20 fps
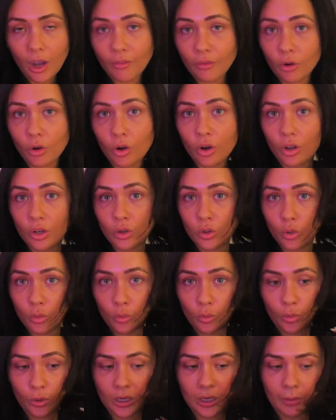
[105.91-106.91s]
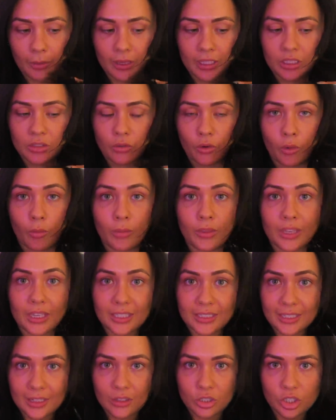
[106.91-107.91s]
I've got normal clip-ins from the
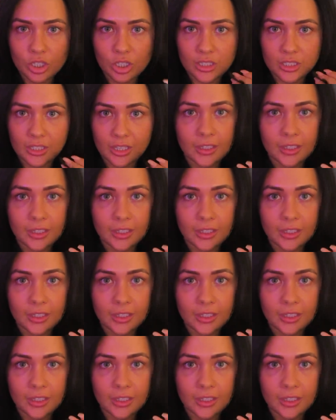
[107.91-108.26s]
extensionist.